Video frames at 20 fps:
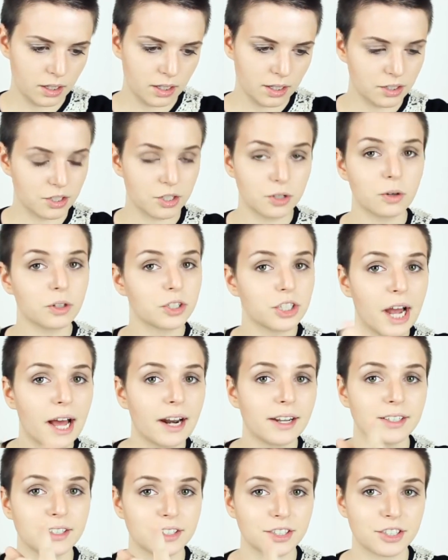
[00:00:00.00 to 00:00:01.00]
It's your
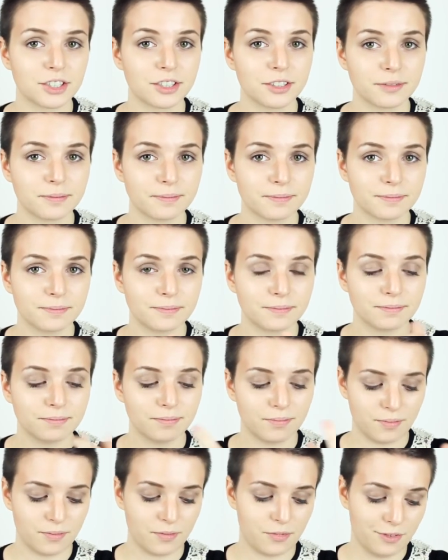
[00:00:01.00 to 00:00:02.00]
challenge
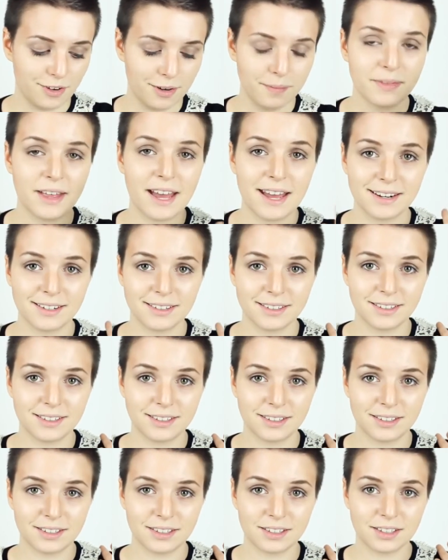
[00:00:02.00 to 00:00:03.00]
from then
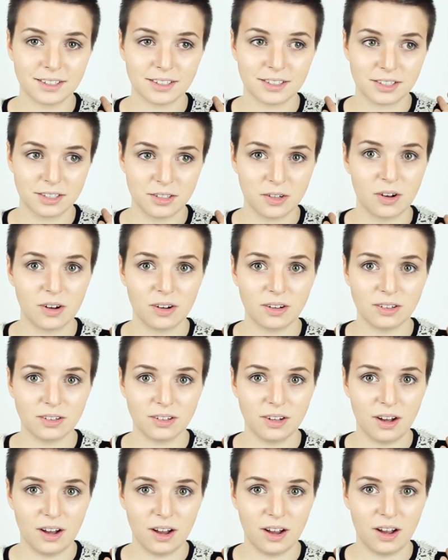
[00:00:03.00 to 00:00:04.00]
to not
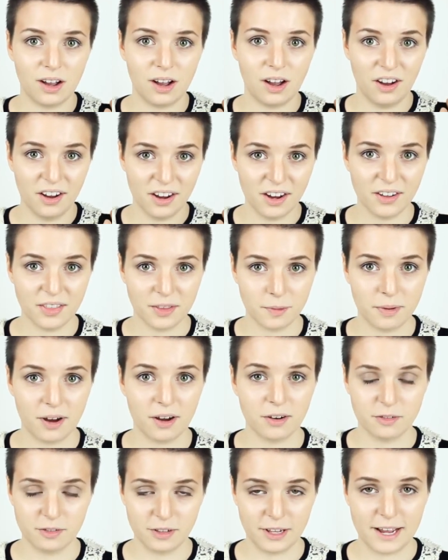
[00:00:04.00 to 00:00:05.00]
hurt the
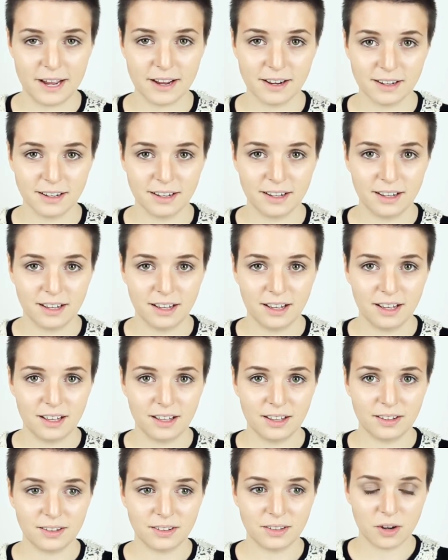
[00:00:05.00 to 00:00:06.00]
butterfly.
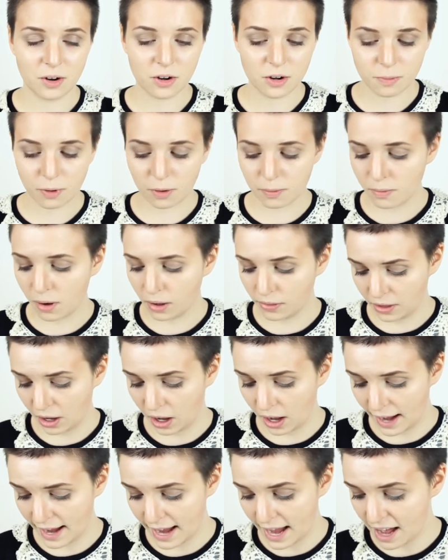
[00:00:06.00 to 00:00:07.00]
The only problem
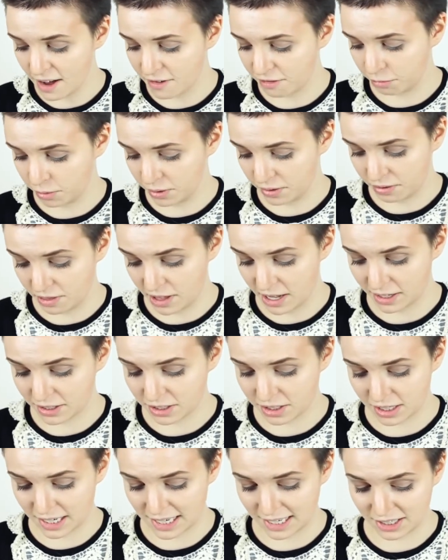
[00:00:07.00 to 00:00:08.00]
that I have with
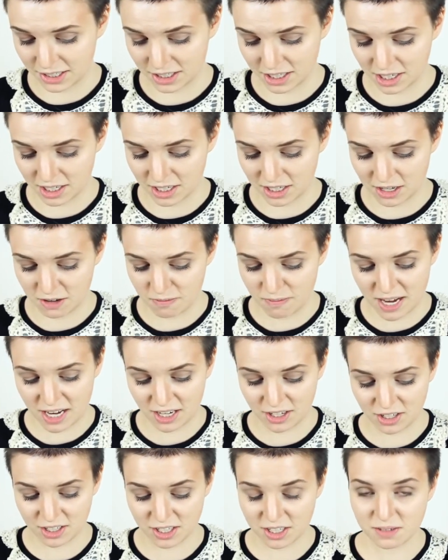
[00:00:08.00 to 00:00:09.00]
this is that you
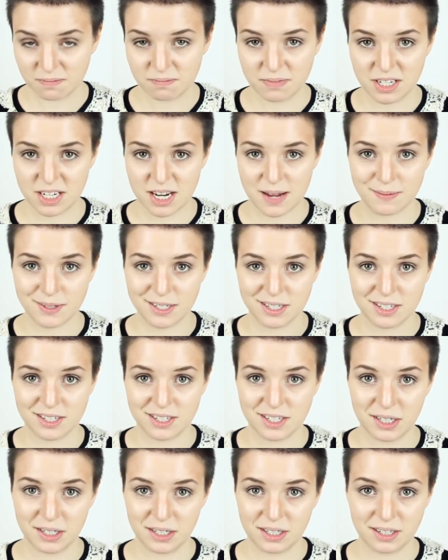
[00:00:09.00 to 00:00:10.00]
may just be tempted
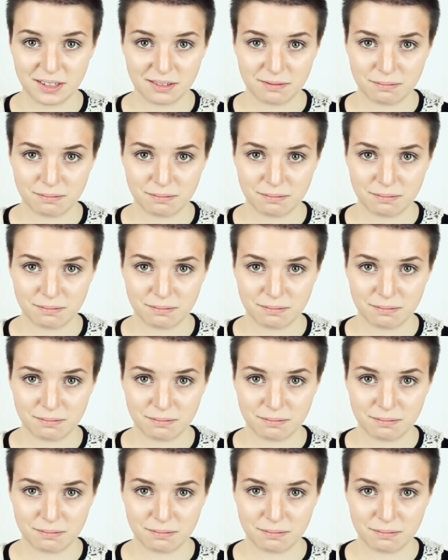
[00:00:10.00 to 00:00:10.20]
to